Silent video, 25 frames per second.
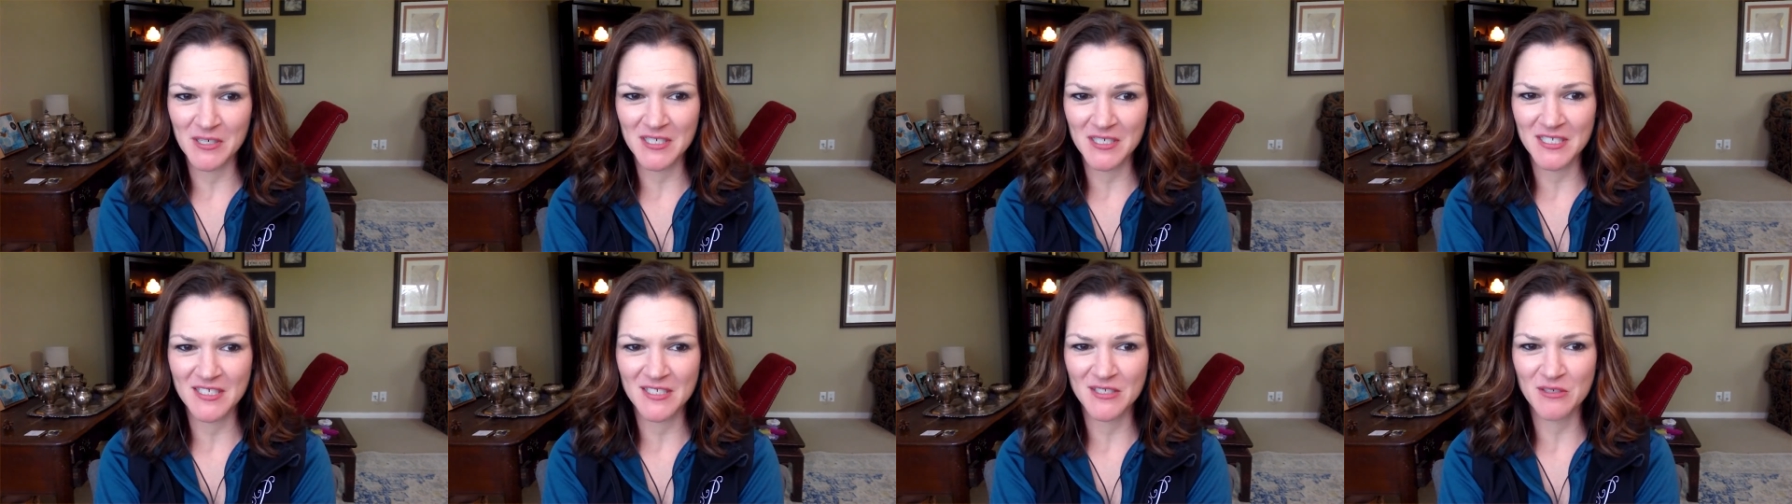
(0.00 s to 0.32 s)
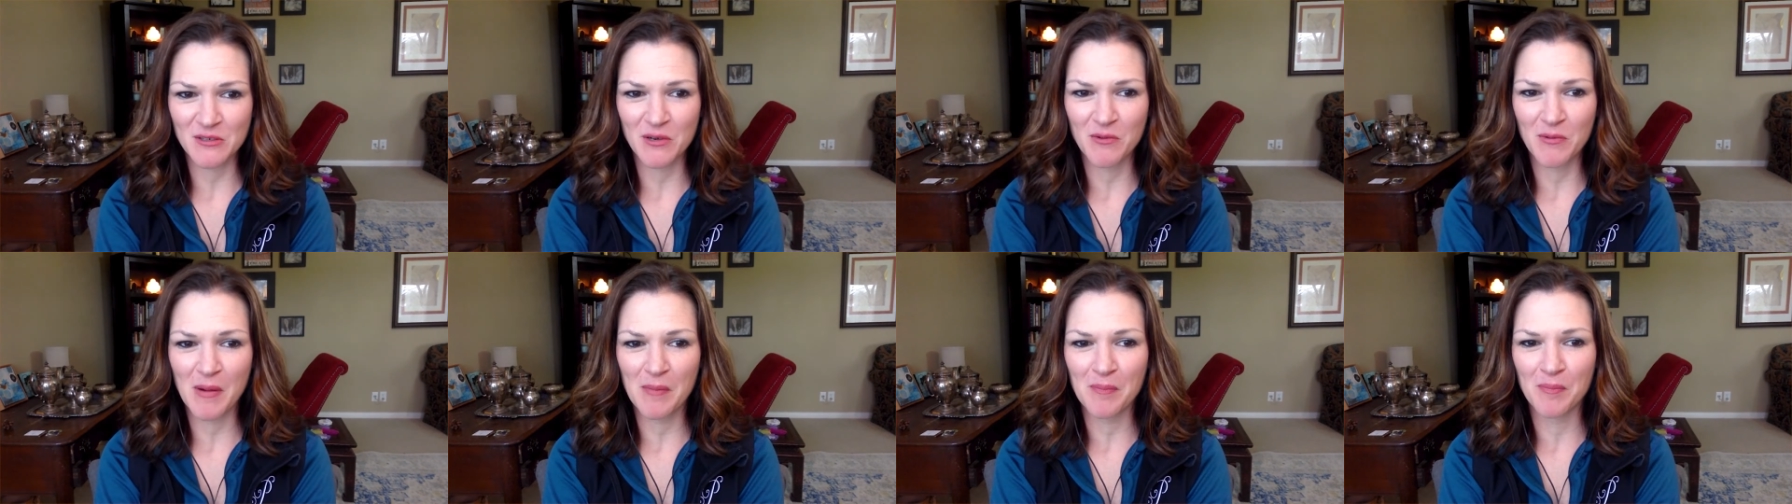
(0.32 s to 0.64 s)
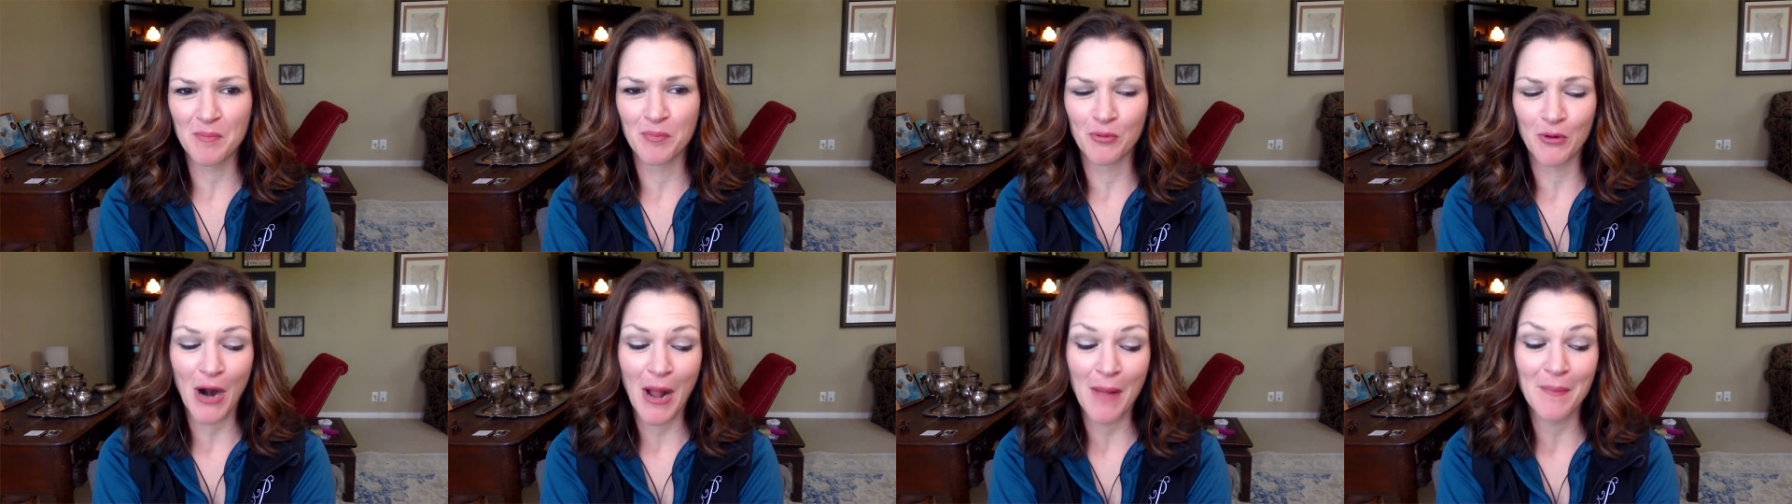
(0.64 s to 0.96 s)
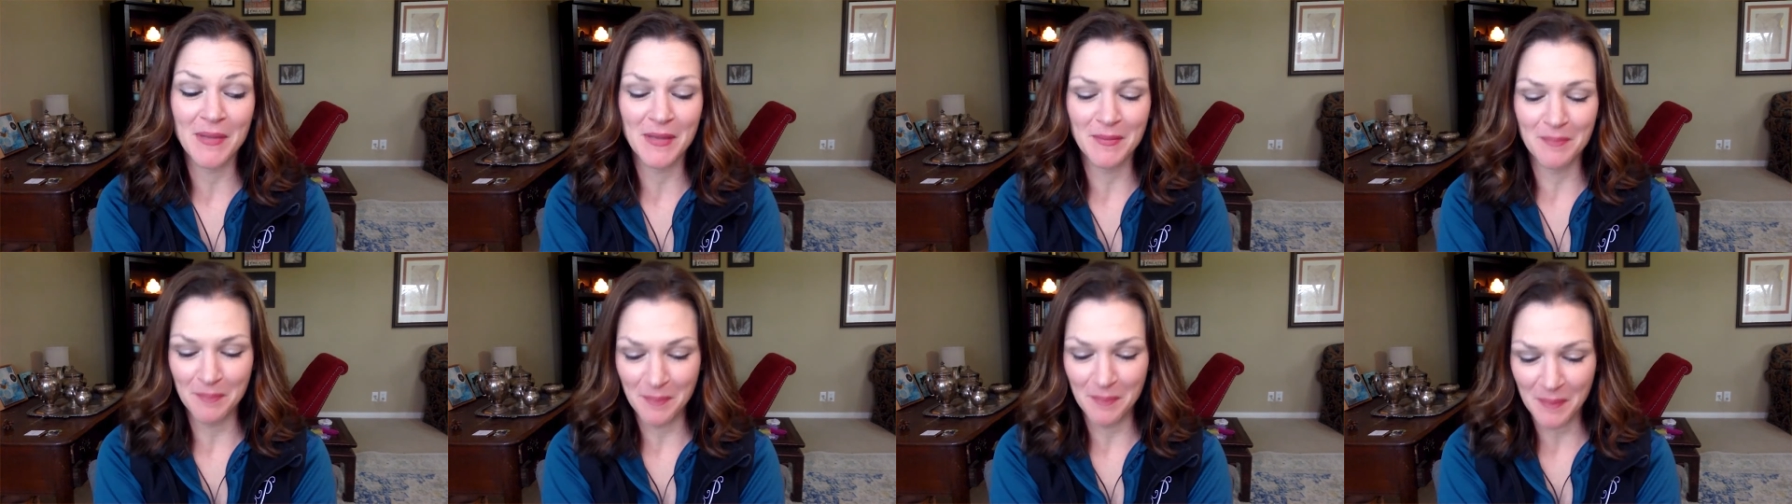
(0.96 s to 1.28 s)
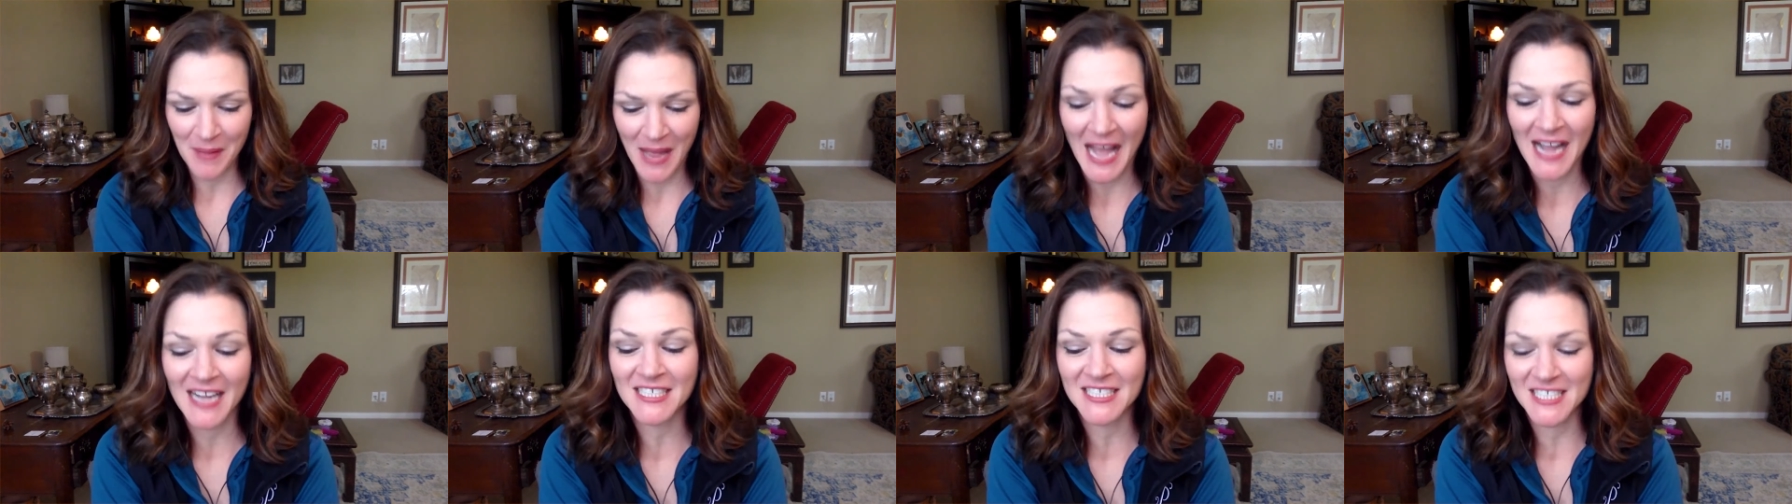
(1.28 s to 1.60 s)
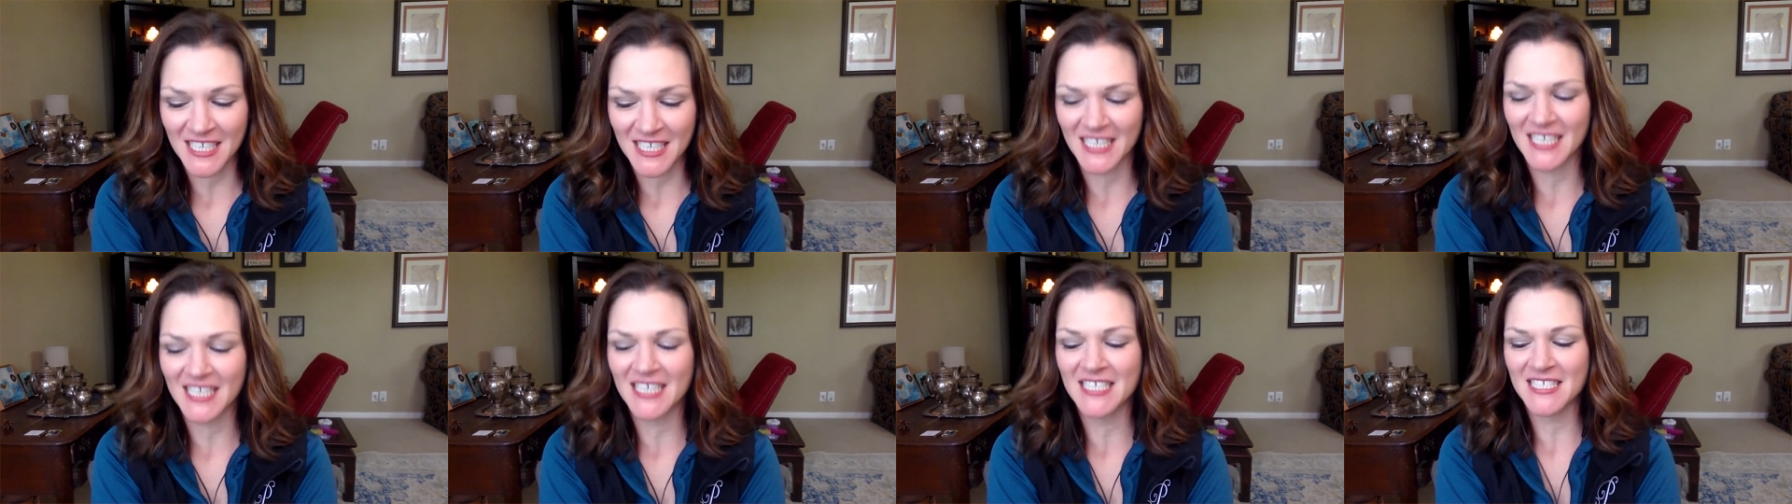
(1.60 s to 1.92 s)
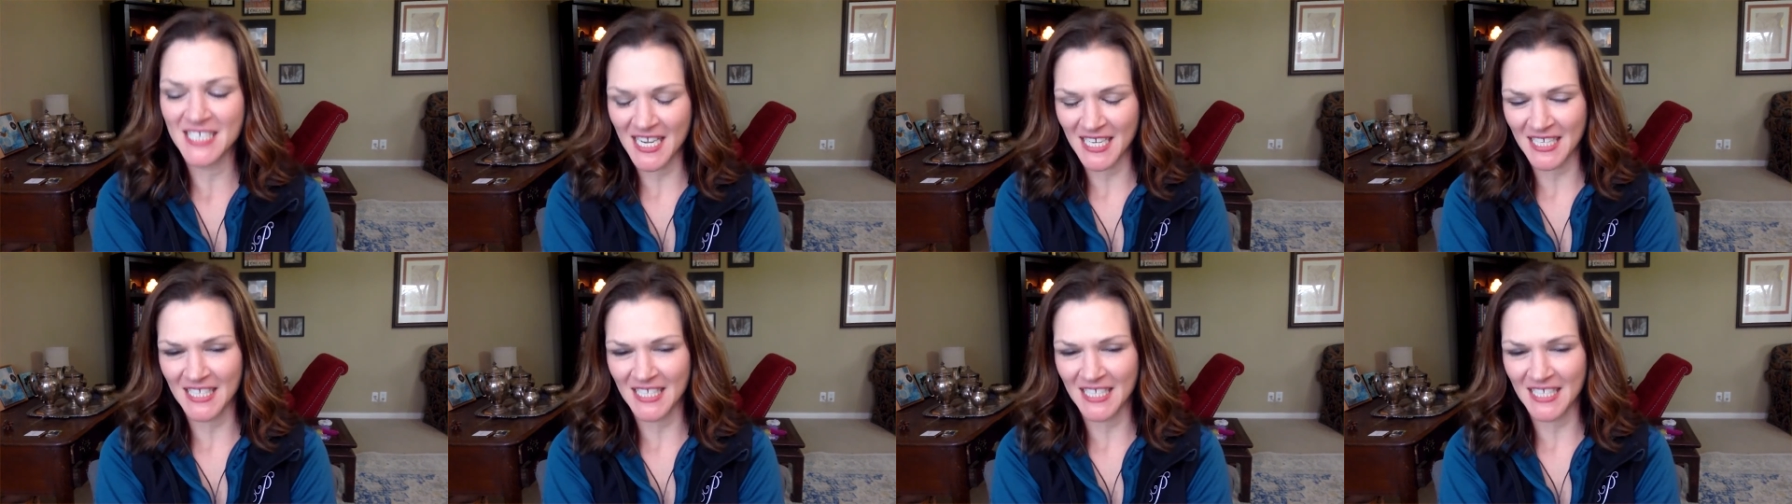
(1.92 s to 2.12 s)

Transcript: Sort of what brought me back to Kentucky.